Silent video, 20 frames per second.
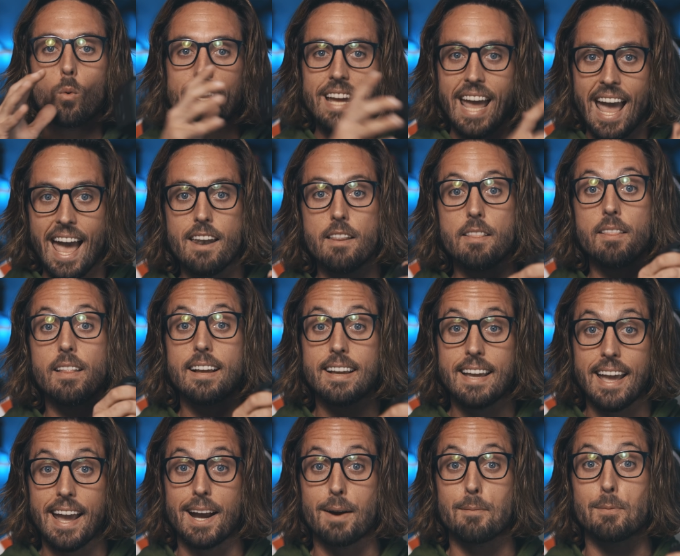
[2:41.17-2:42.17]
Can the
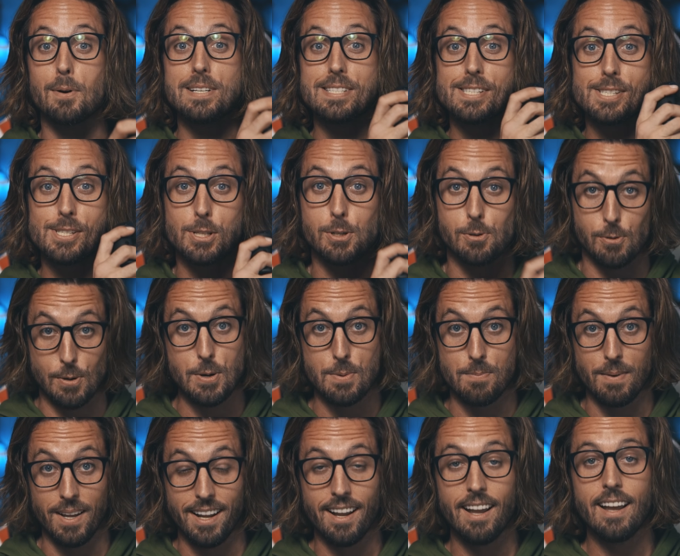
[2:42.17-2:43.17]
camera screw
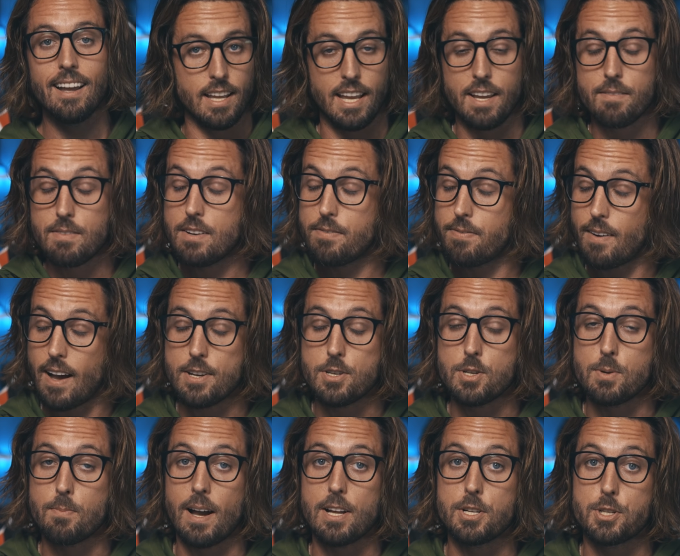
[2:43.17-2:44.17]
me? Even if I
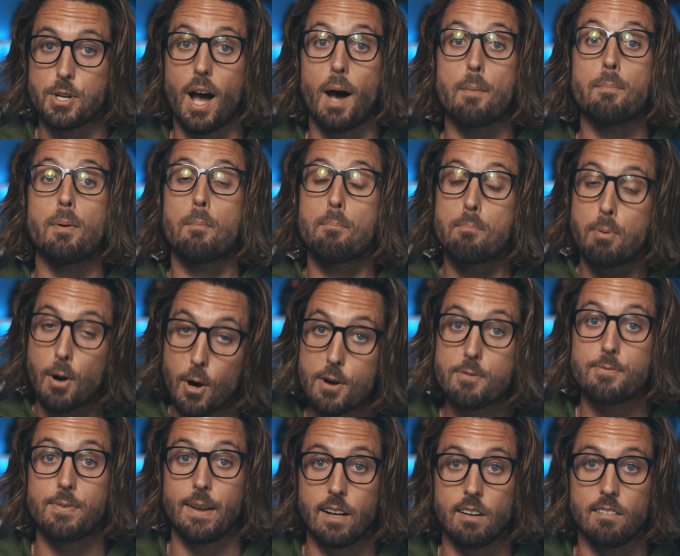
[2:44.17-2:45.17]
do my job
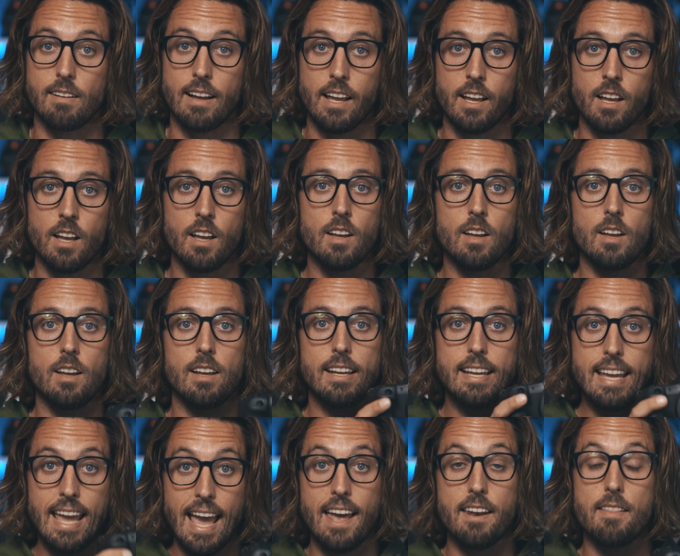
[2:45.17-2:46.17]
perfectly,
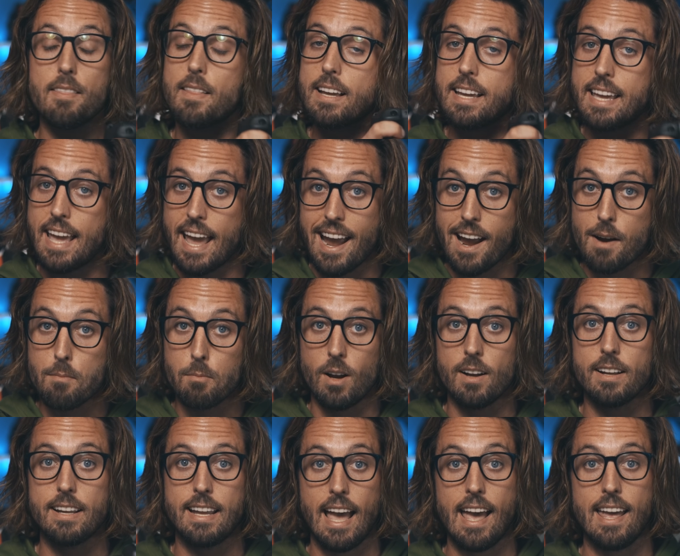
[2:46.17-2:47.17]
can the
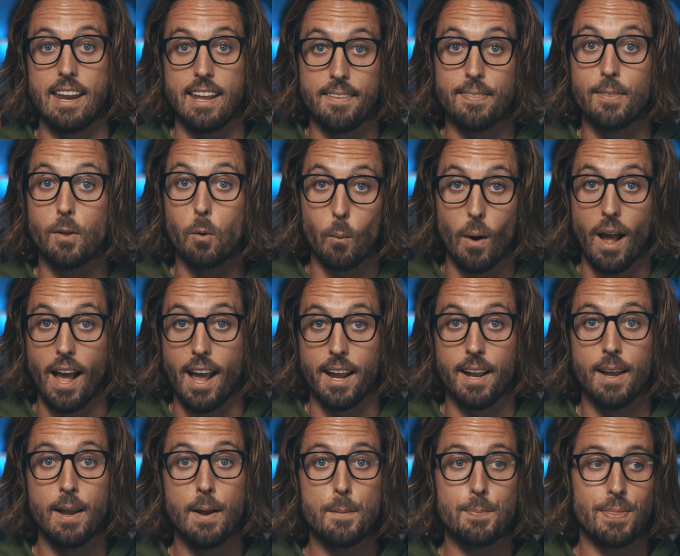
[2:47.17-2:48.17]
camera get in the way?
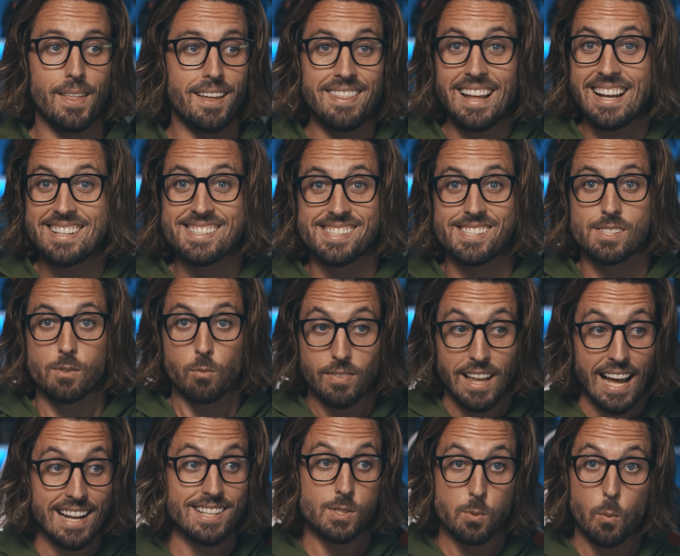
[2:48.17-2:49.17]
And that's
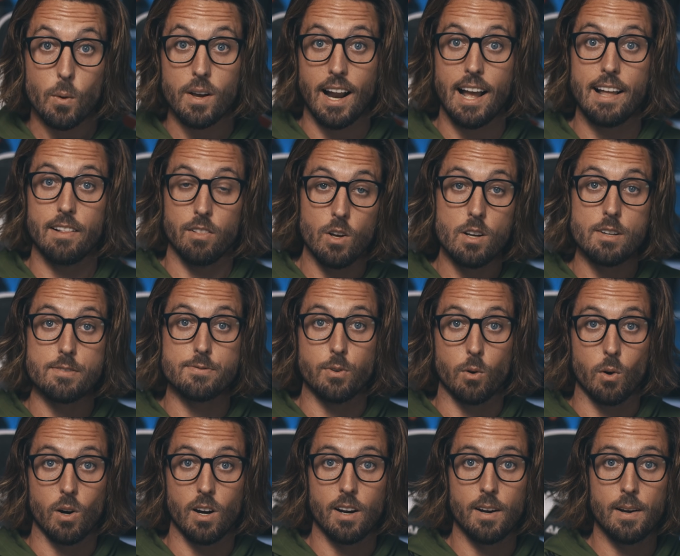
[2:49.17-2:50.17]
that's what I look
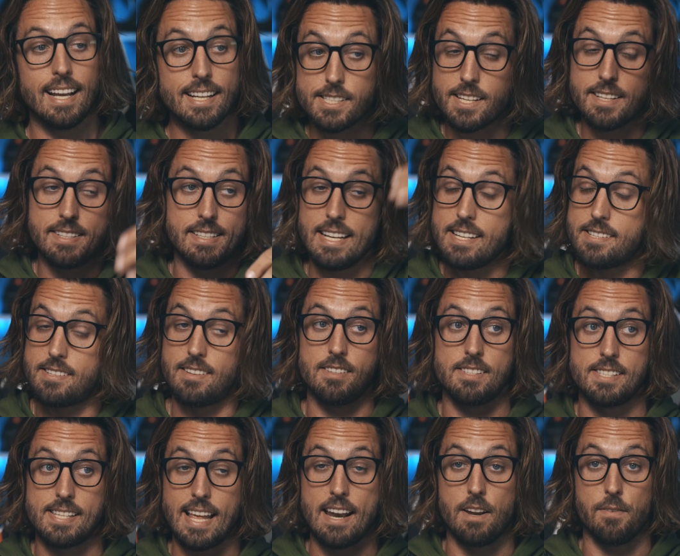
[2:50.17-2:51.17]
for. It's a
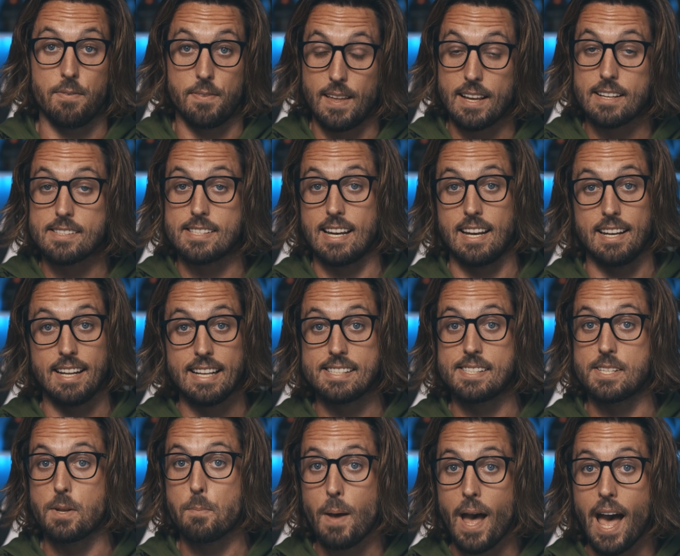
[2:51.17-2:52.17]
decent set of things that it
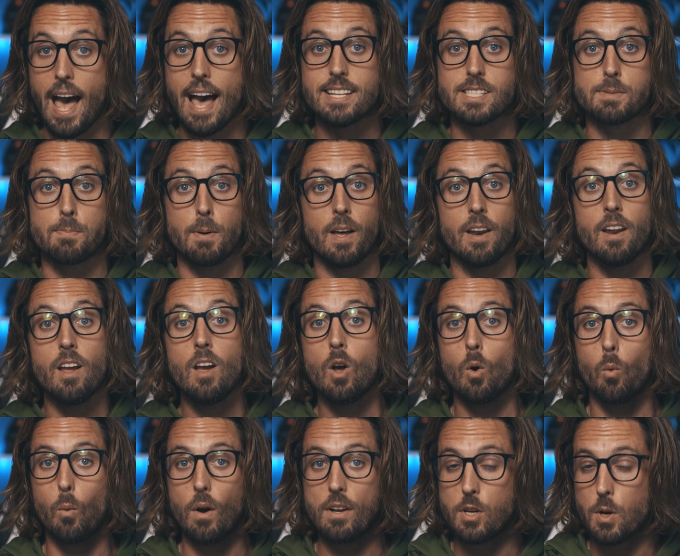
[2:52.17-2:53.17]
needs to pass, but
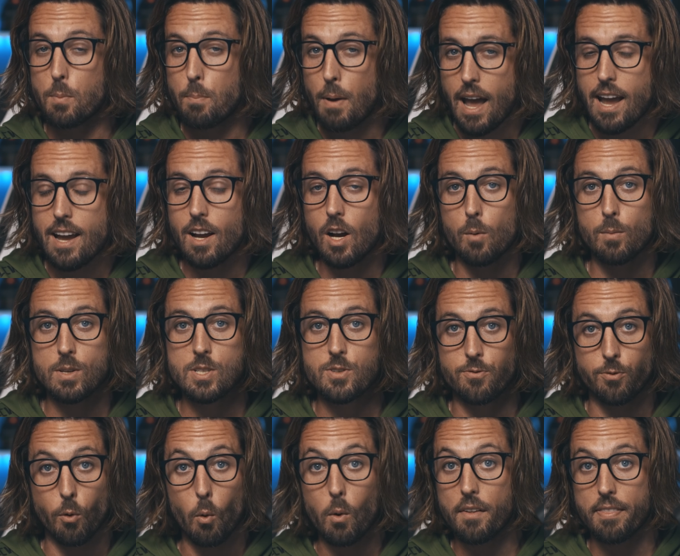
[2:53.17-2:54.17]
when you're paying
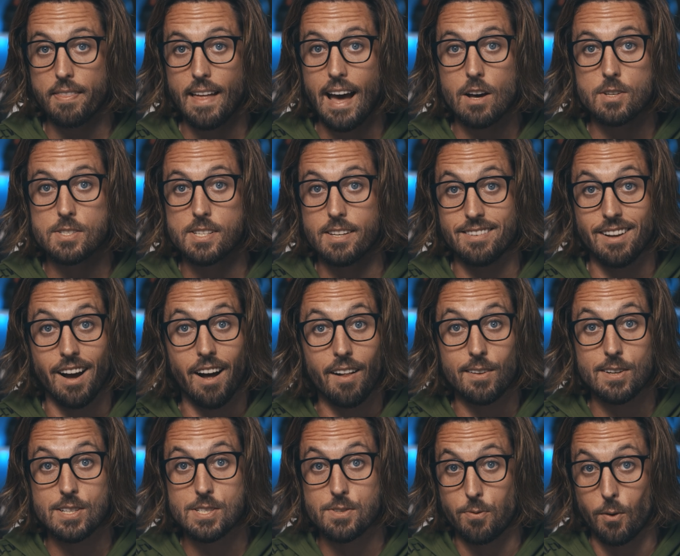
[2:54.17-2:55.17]
almost
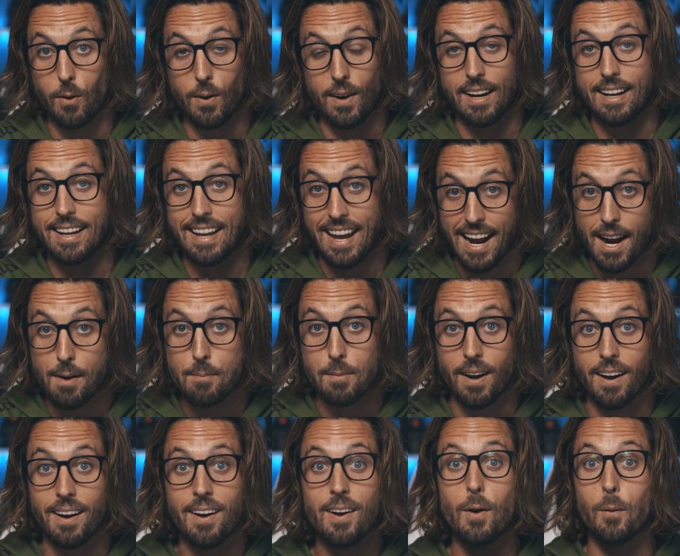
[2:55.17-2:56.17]
$4,000 for a
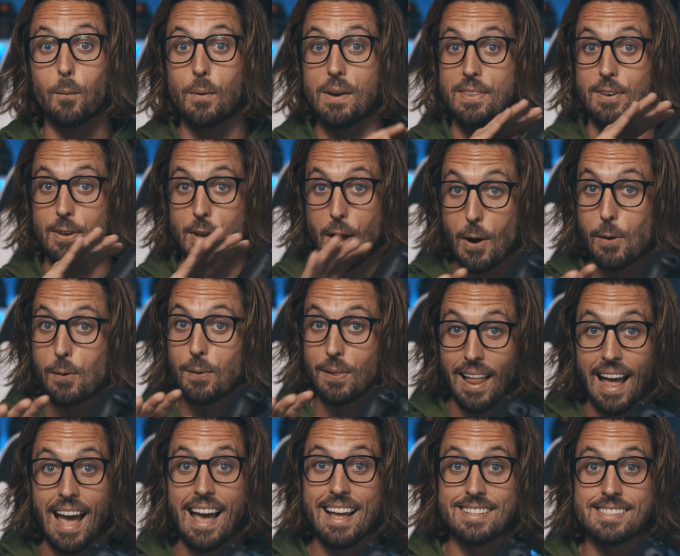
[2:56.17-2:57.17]
camera with no
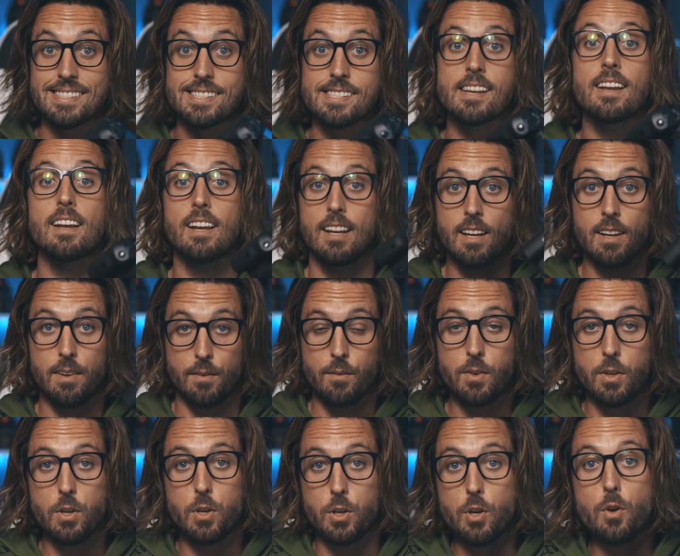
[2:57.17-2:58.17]
lens,
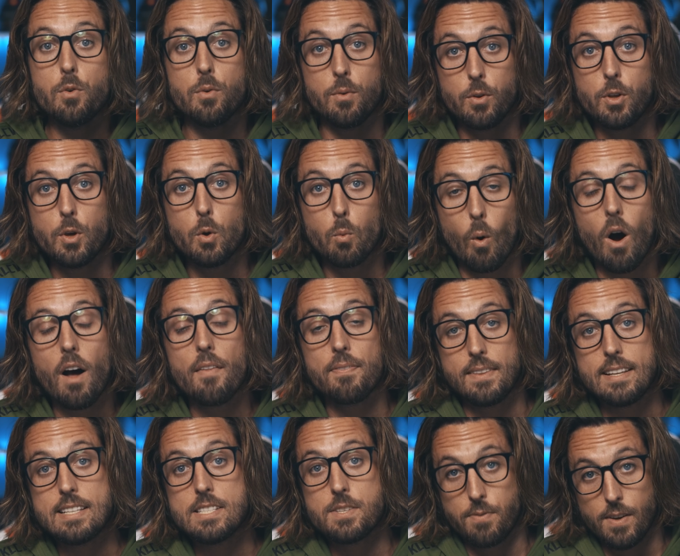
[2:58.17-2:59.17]
you, you want
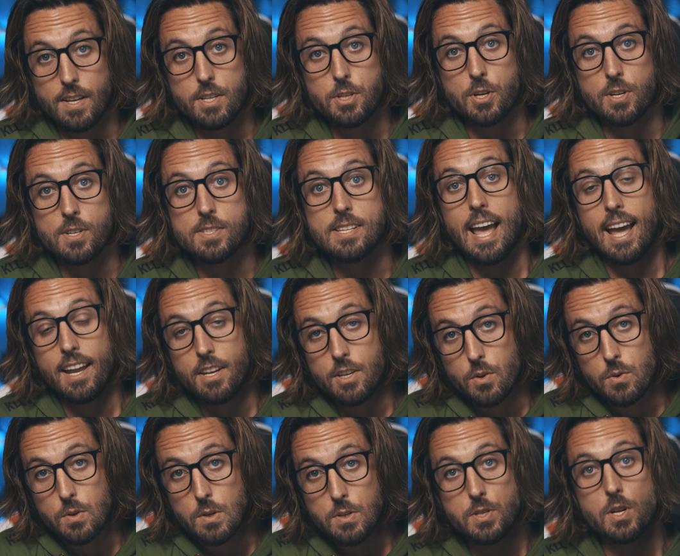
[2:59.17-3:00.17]
these features and
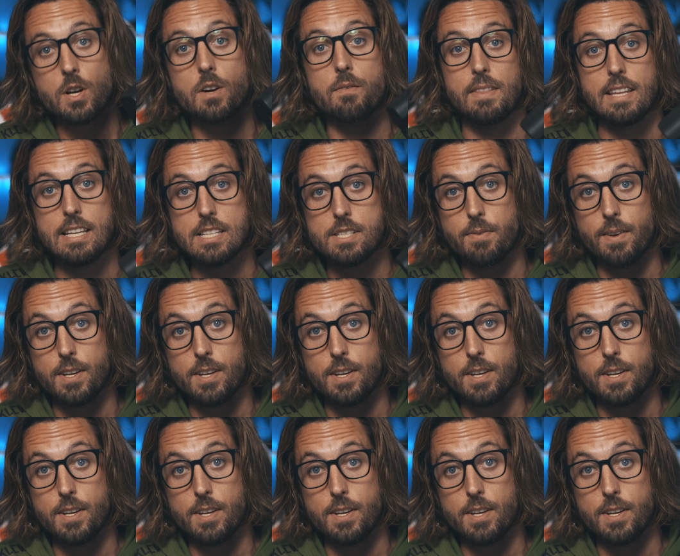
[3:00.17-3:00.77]
you deserve these